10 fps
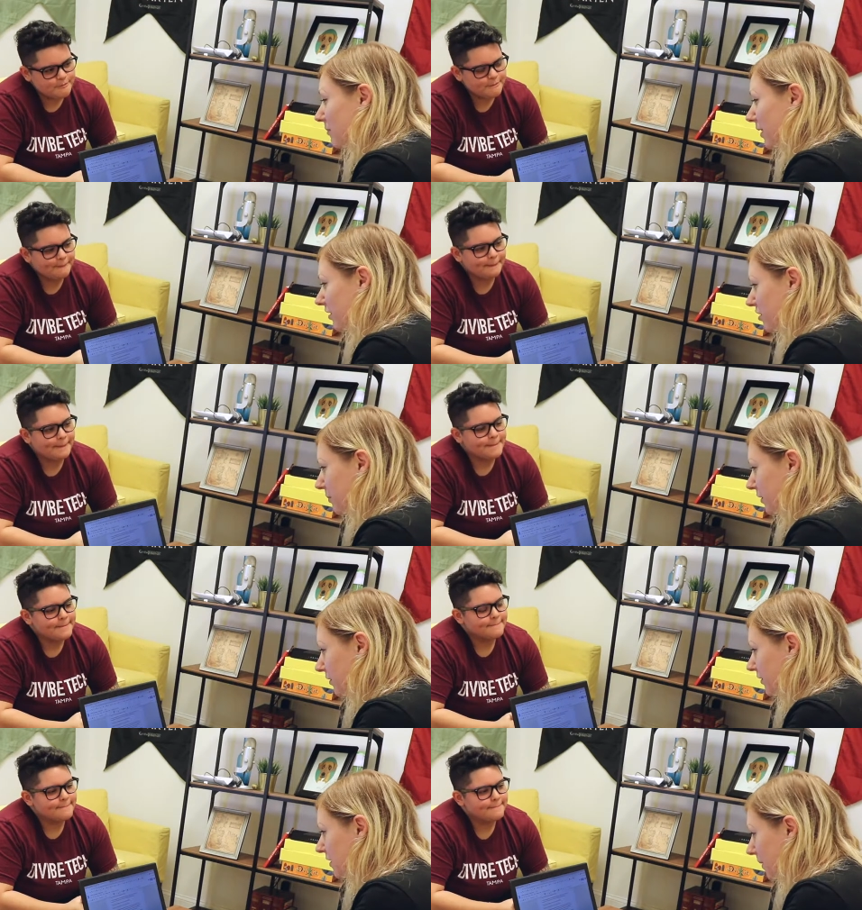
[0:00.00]
Speaker 1: about the
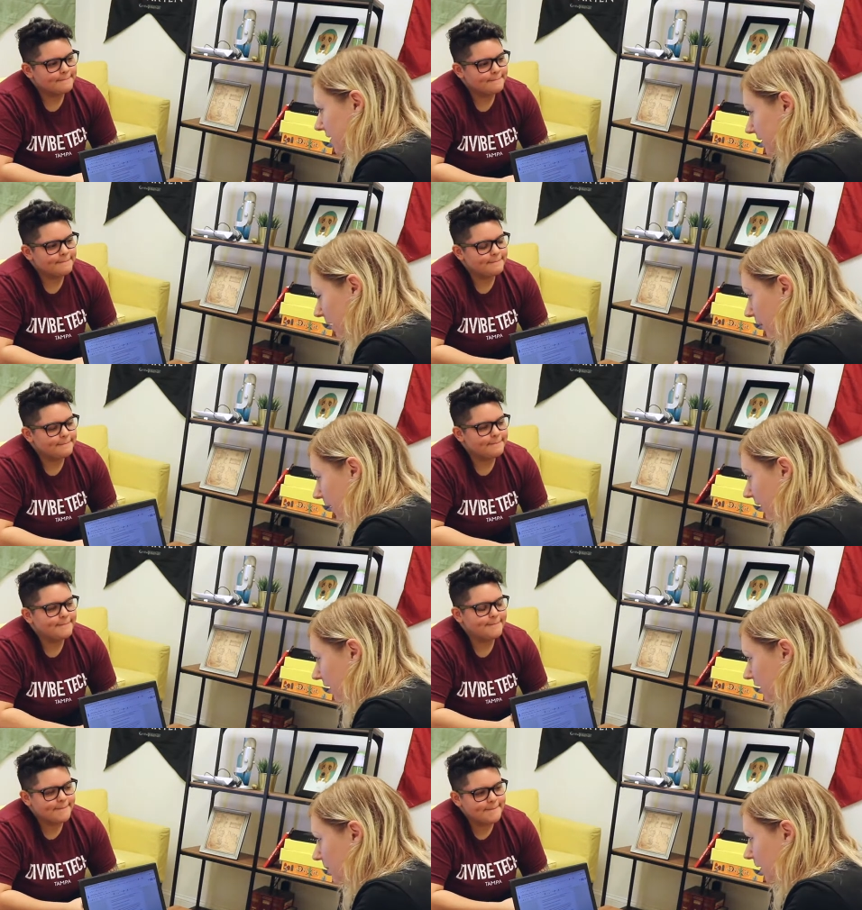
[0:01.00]
entrepreneurial space in Tampa.
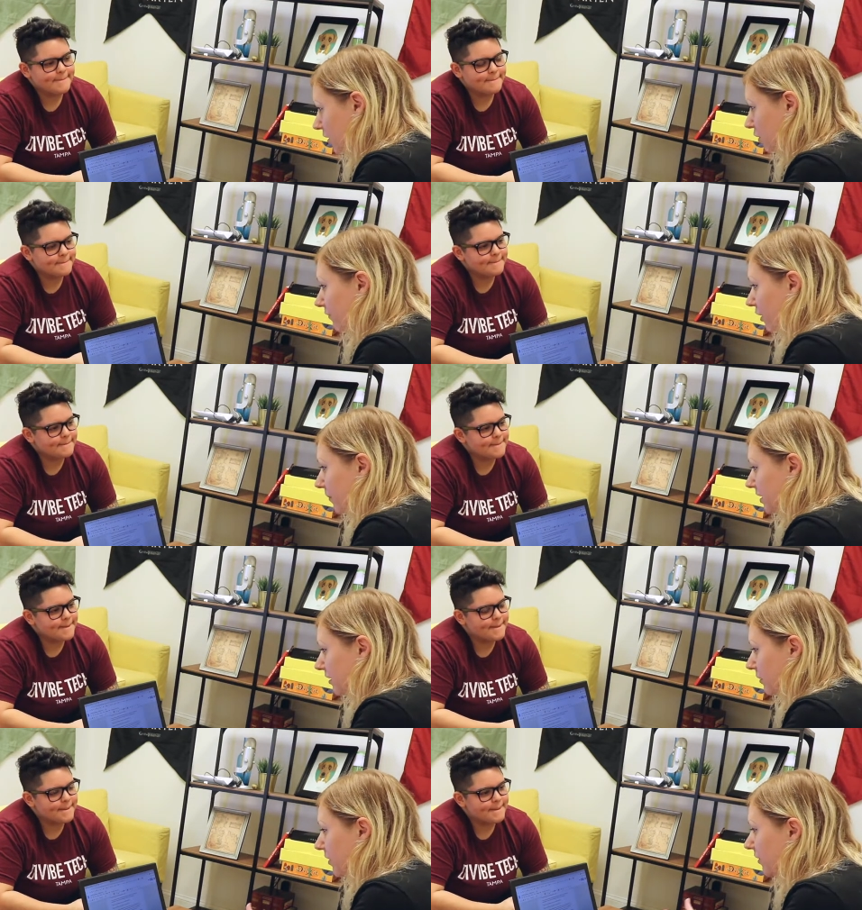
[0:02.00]
Can you speak to your involvement
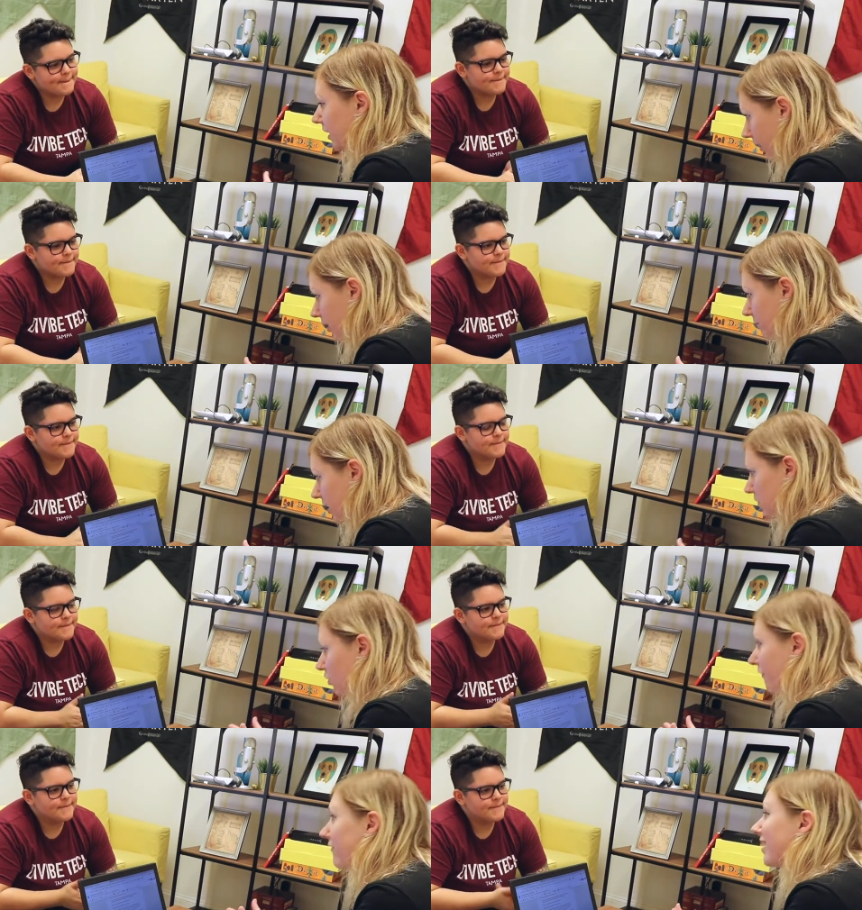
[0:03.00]
in the community? Any
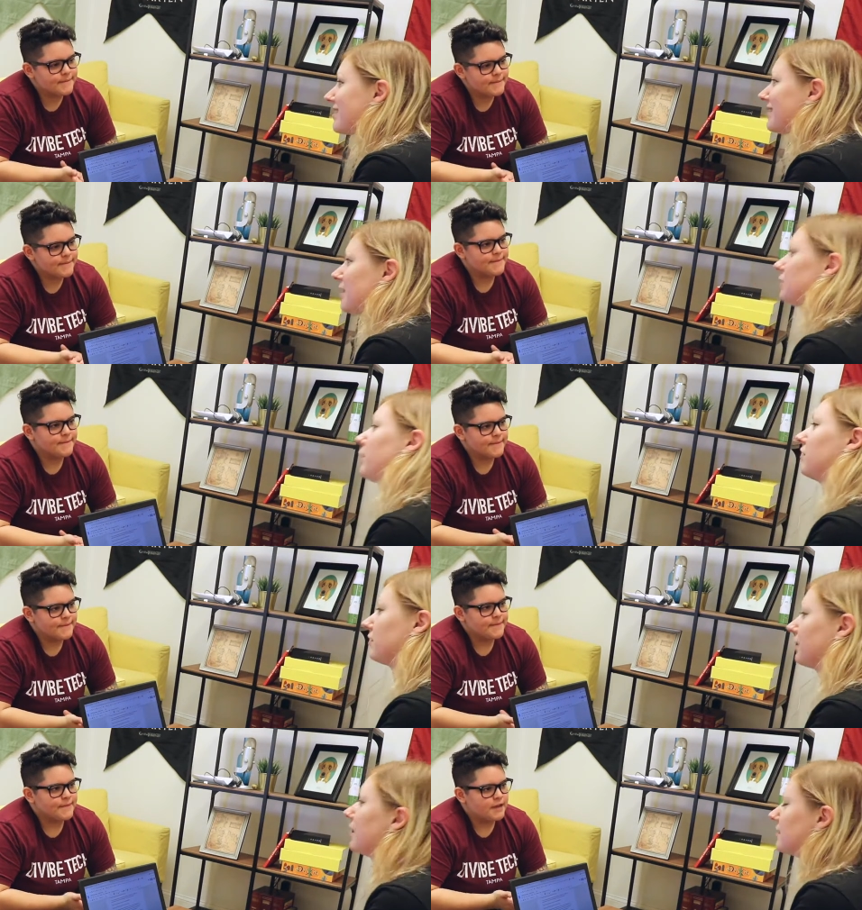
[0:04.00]
meetups or events that you
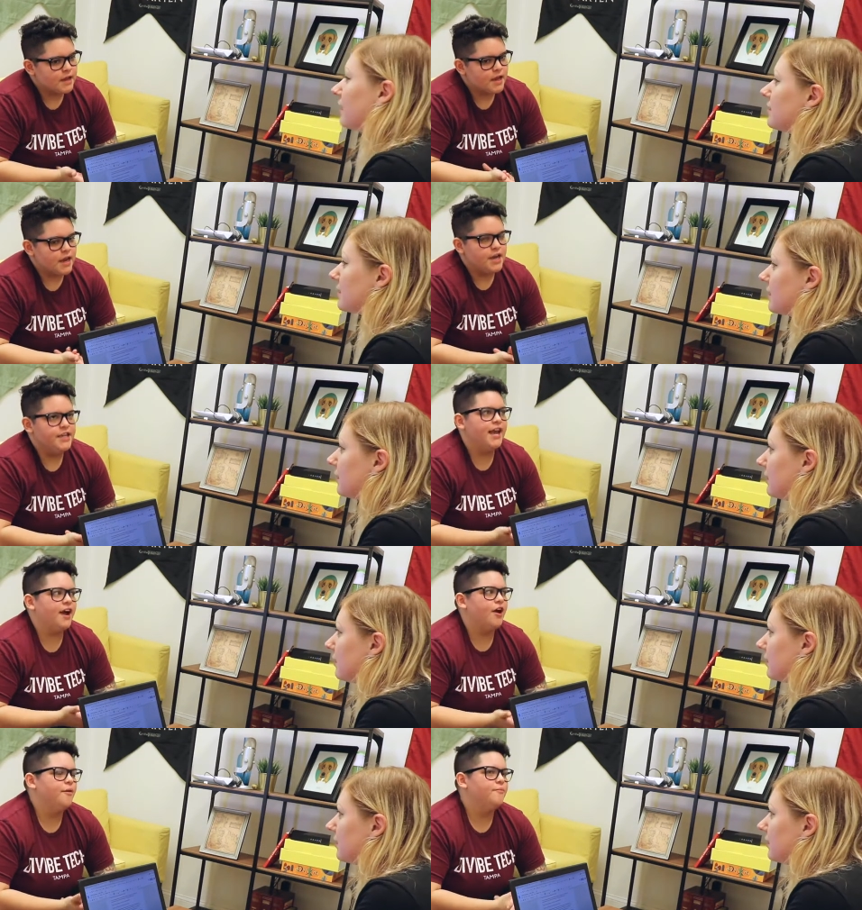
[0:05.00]
regularly attend?
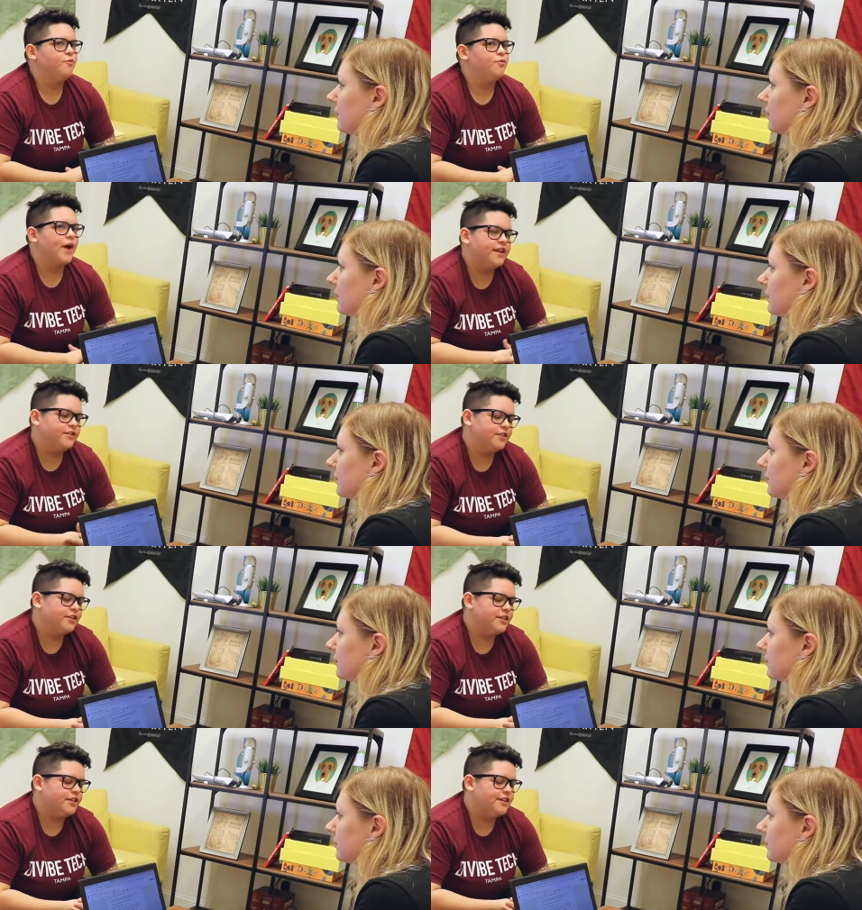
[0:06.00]
Speaker 2: Yeah, um,
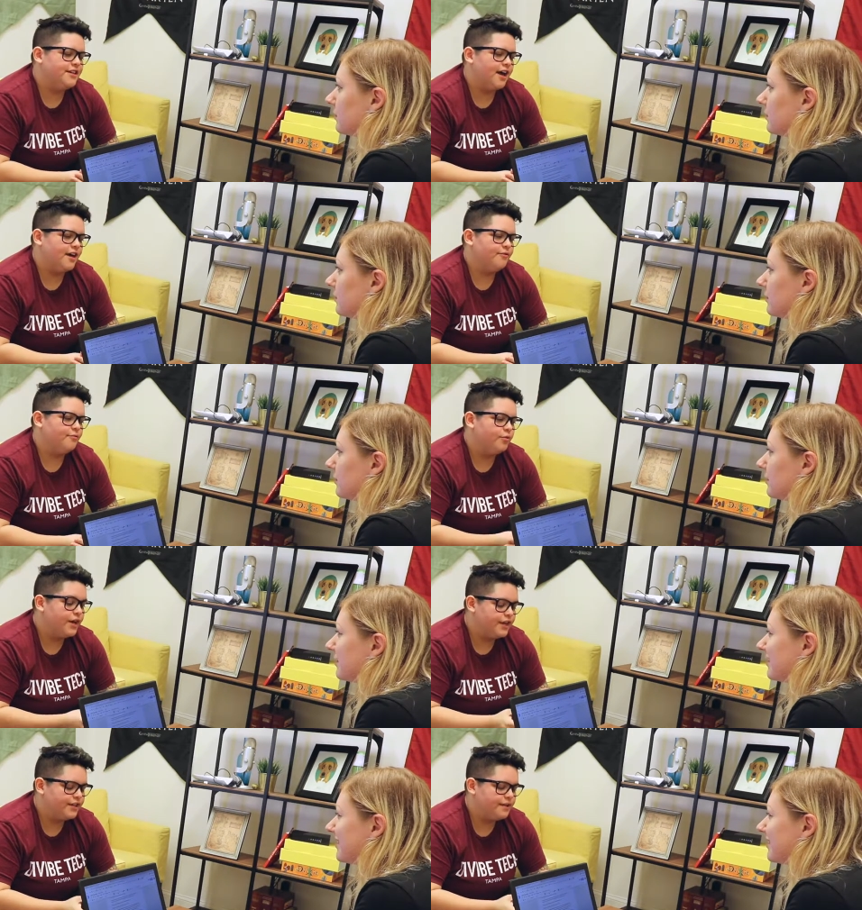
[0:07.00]
regularly, not
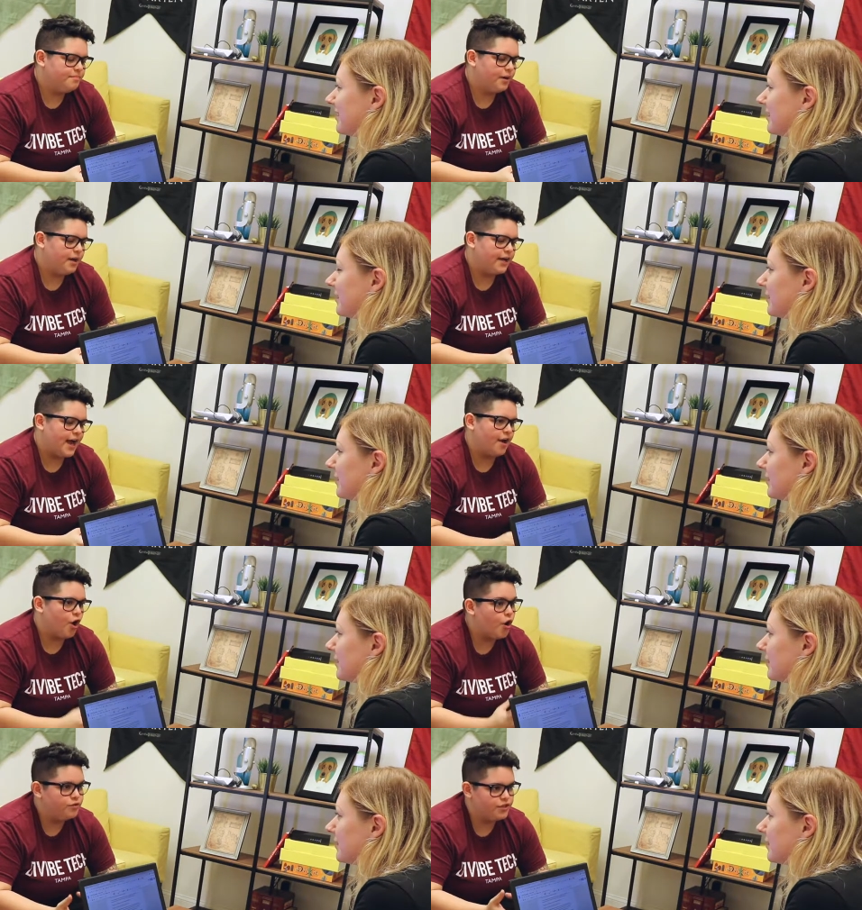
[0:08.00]
really, but I
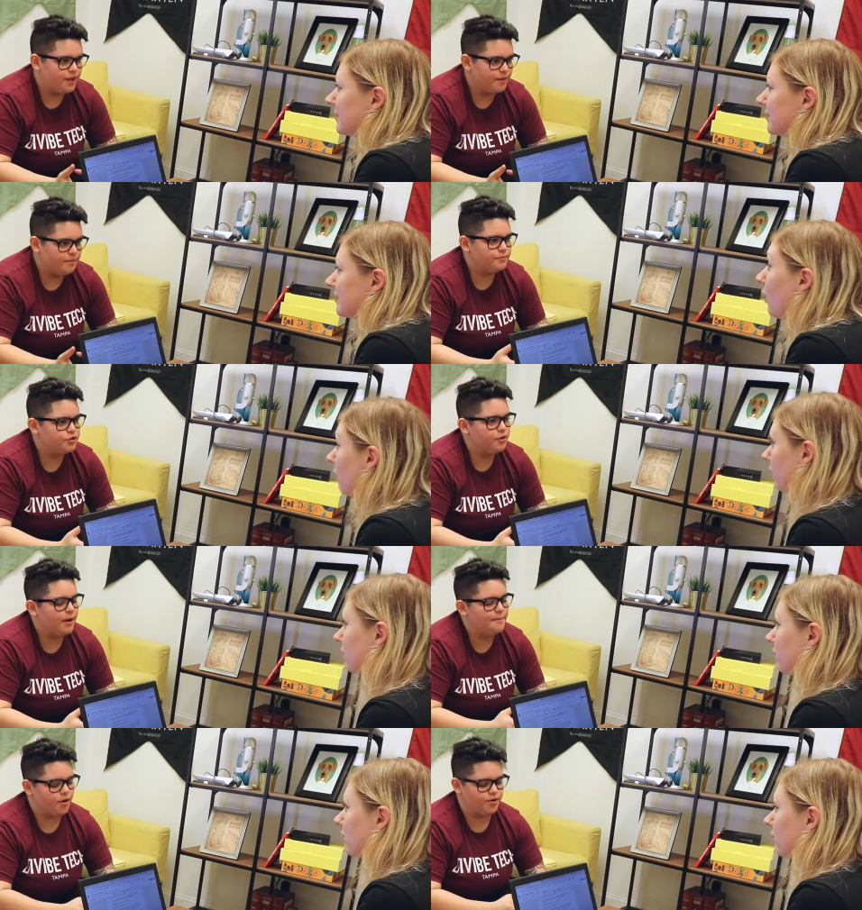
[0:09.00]
host them. Oh.
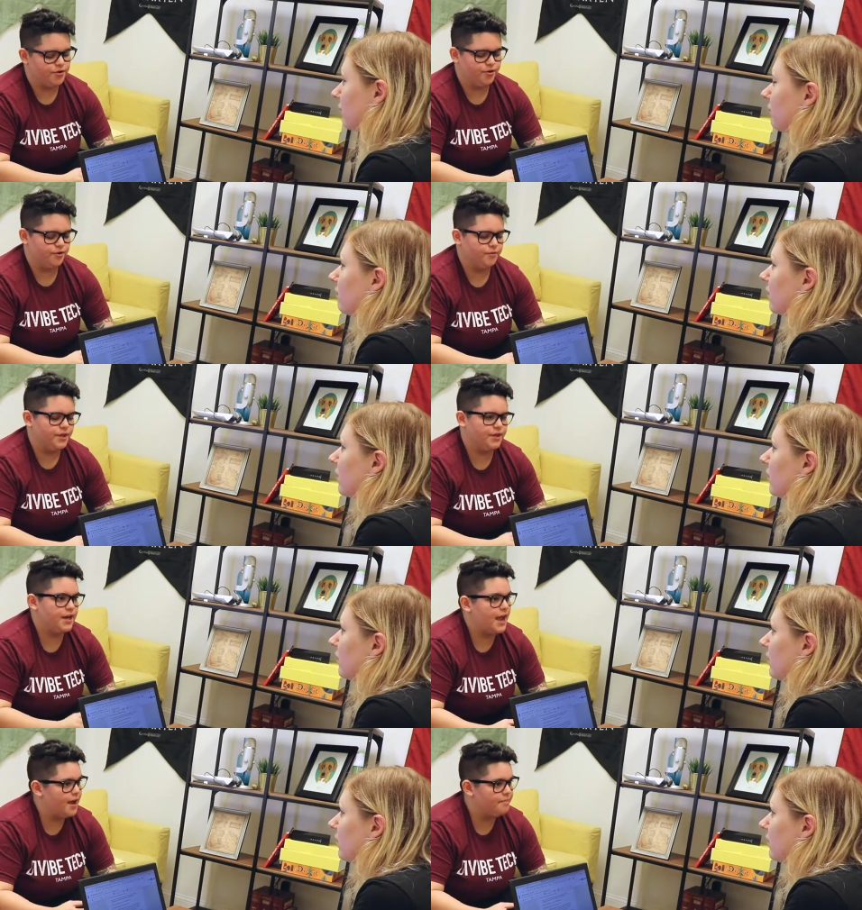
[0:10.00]
So I'm partnered with
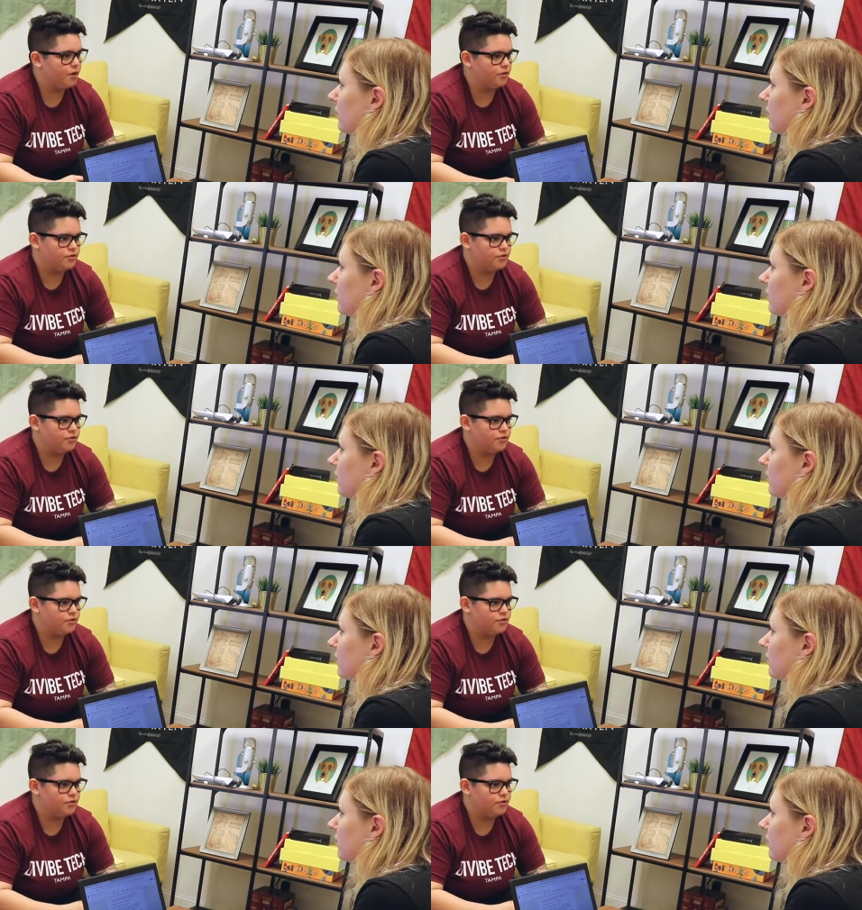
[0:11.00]
an app called